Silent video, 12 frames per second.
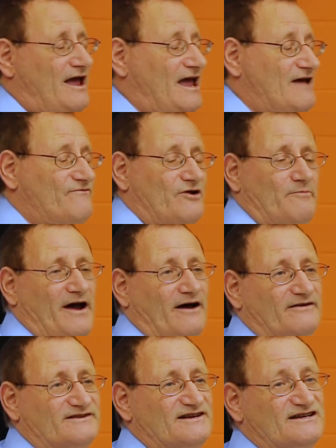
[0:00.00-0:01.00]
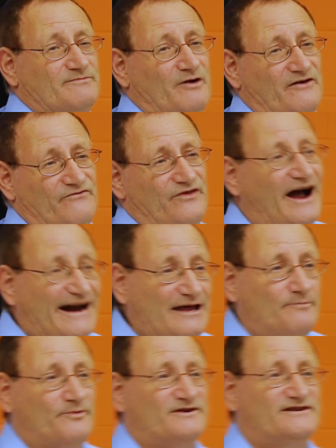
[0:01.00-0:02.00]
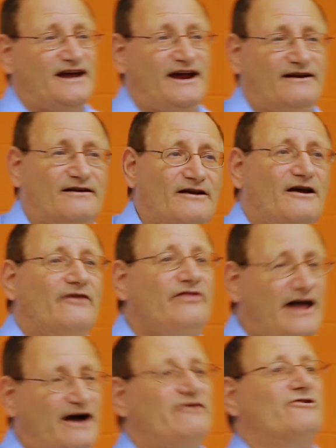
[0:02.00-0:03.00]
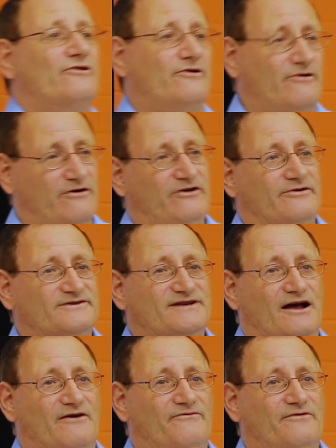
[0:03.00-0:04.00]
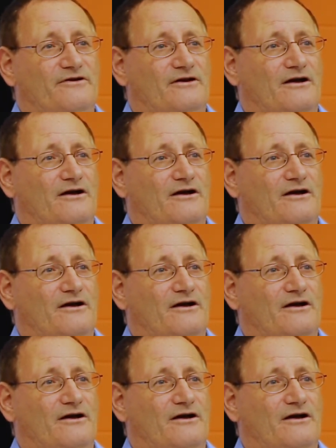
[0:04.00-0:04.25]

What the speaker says: If your balance is above 90%, now you're hurting yourself.